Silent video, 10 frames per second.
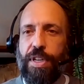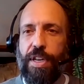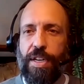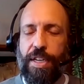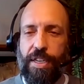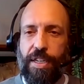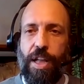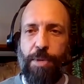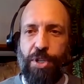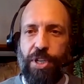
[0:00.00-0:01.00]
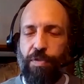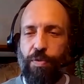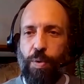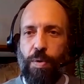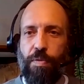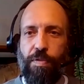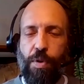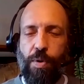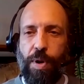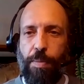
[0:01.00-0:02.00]
in climate change for
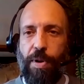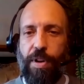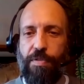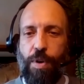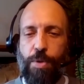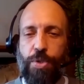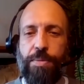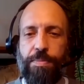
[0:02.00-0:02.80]
American farmers.